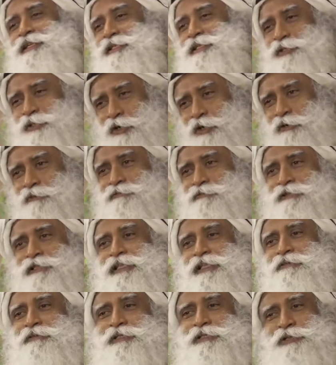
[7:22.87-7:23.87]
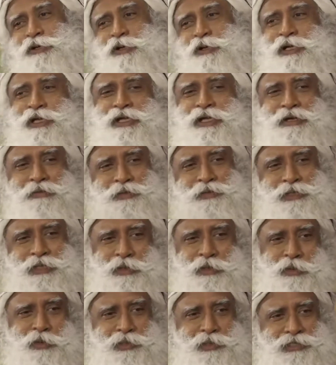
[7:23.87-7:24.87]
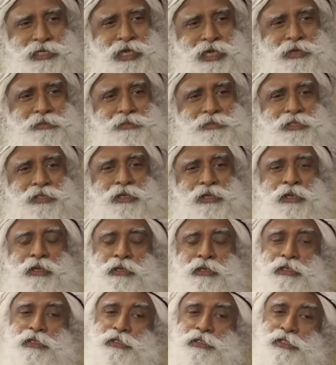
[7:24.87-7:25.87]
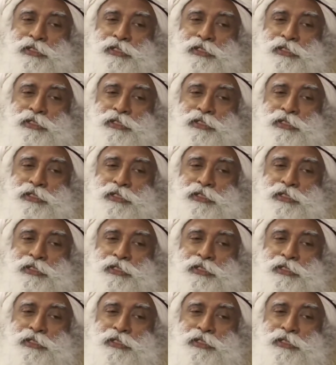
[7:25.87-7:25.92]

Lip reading: hit it off and they were talking about their old times. He